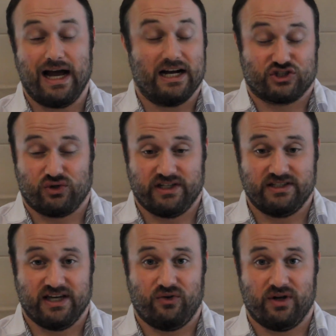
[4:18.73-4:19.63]
actually
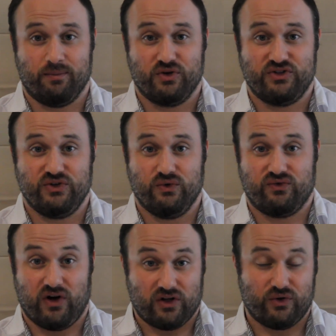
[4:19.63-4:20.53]
tell them to
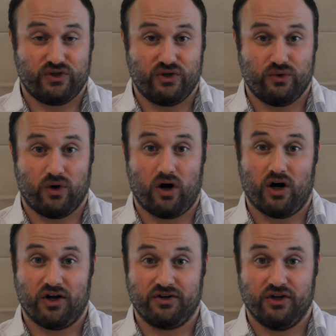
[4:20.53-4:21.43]
follow you
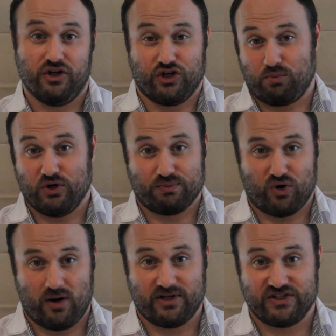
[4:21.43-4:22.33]
on your most
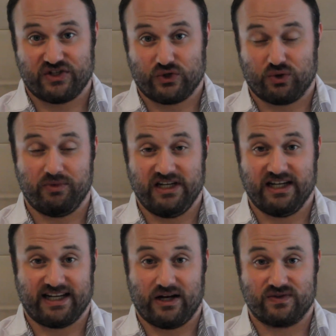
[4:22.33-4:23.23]
prominent social
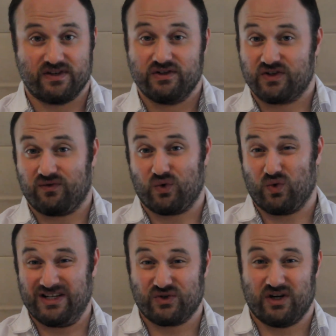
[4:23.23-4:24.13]
media accounts. So for
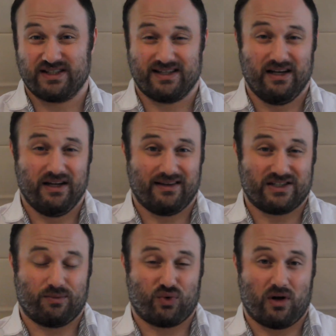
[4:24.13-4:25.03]
restaurants,
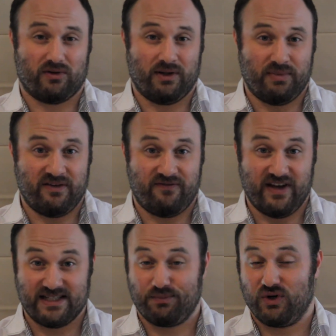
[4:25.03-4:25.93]
that should probably be
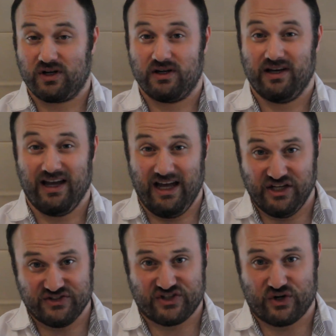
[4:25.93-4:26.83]
Facebook and
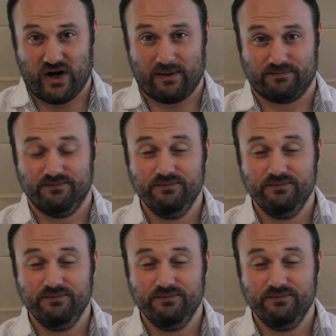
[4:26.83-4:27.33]
Instagram.